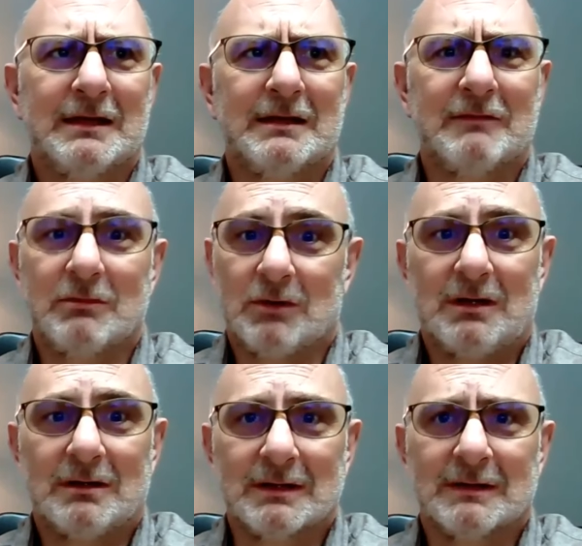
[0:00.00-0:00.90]
They
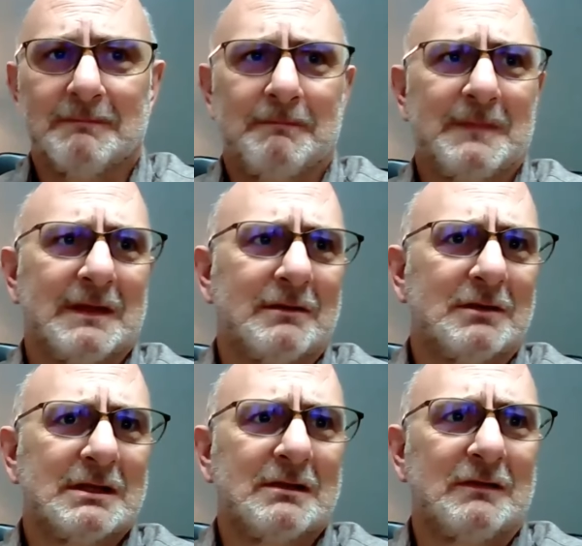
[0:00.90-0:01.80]
were hard. They
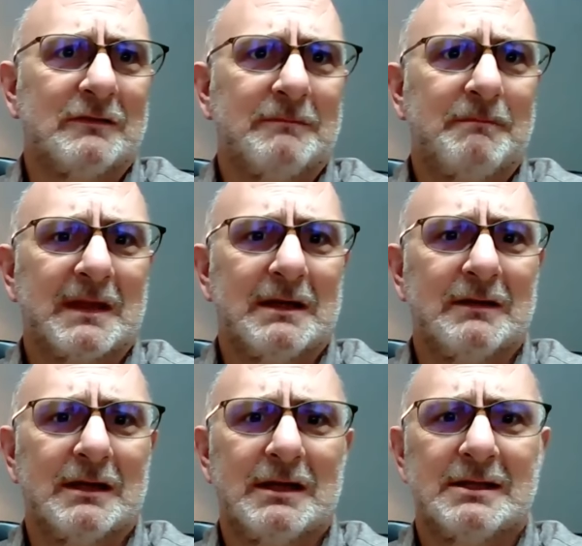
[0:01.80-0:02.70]
were tough.
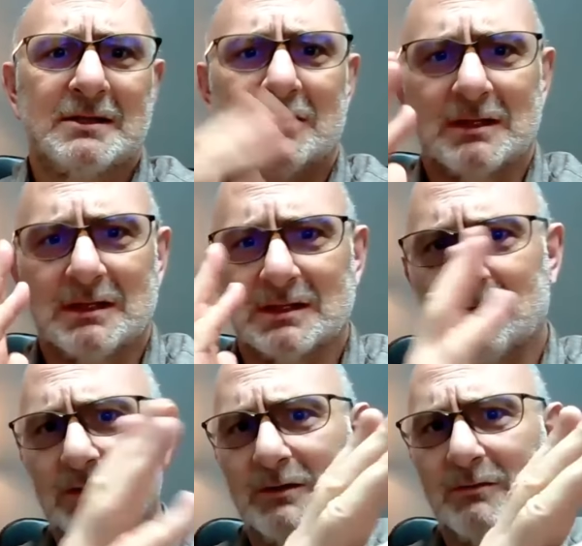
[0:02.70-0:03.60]
And they escorted
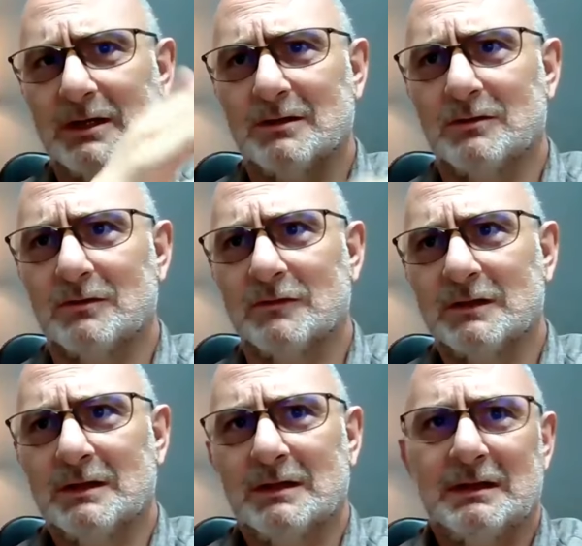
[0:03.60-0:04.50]
us all the way
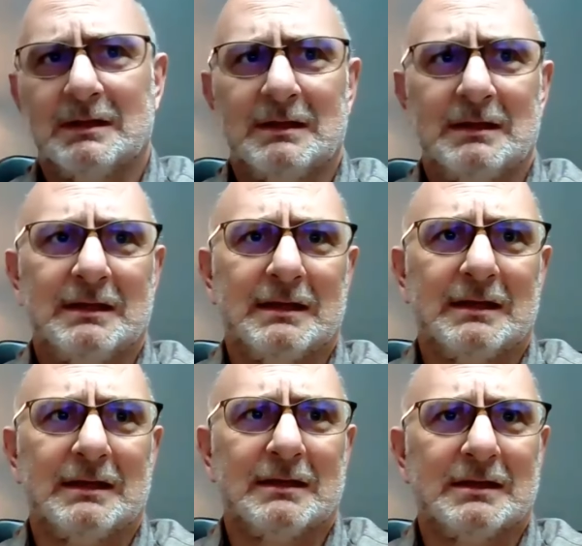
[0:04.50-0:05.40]
north.
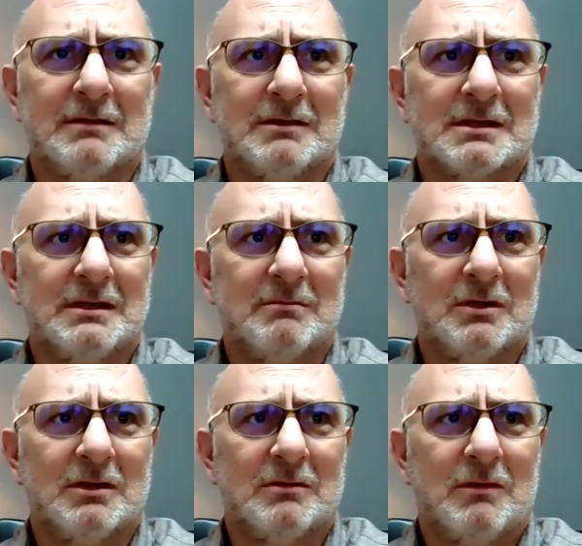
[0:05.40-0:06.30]
And it was
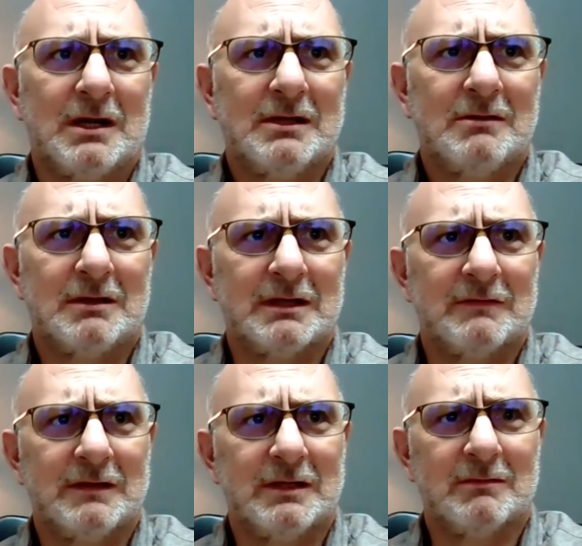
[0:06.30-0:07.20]
in Bulawayo,
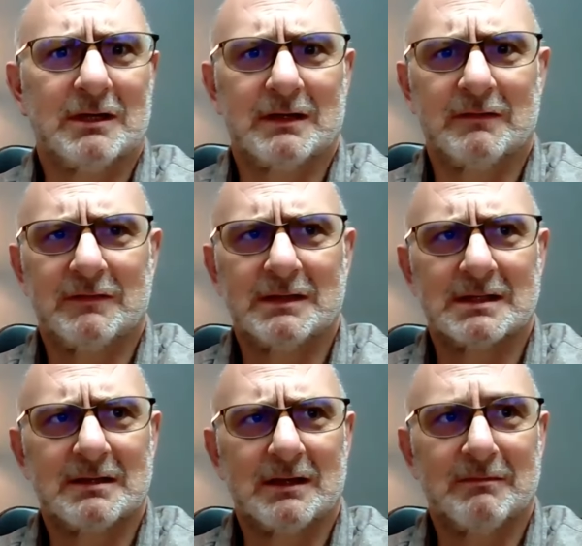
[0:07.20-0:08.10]
I think, where I
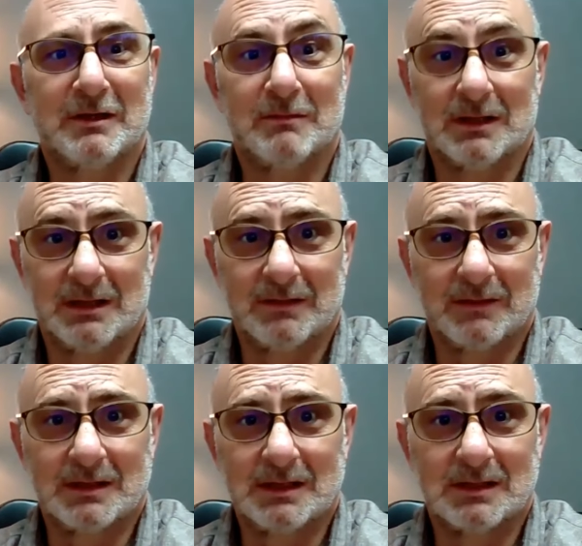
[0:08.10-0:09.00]
first time in my
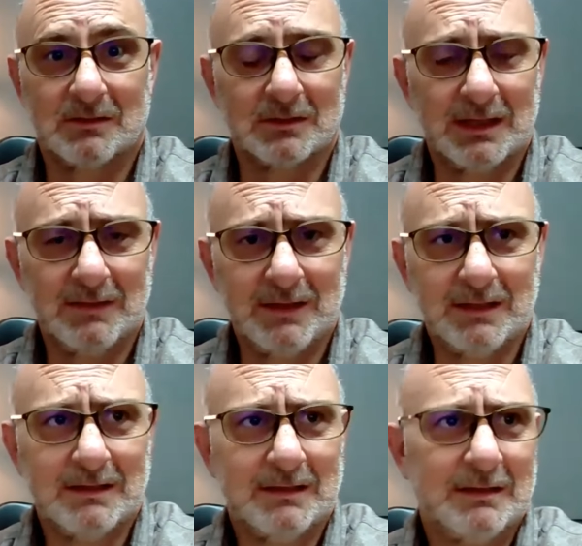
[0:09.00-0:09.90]
life actually saw
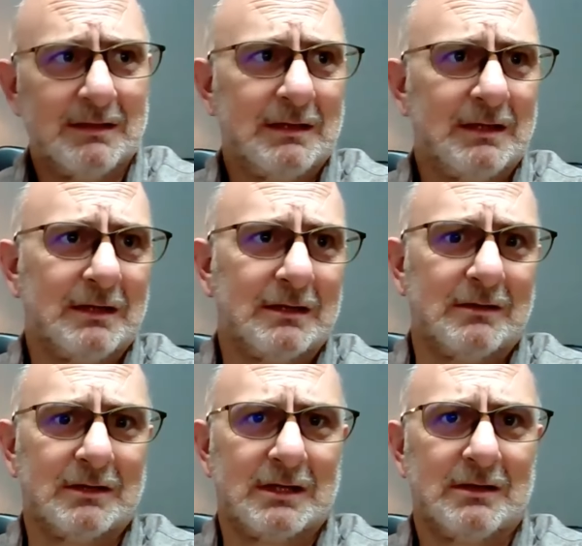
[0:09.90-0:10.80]
TV in a
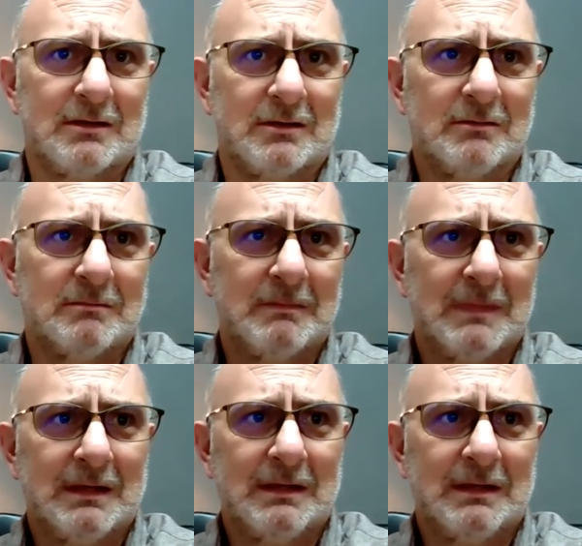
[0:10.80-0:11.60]
hotel room.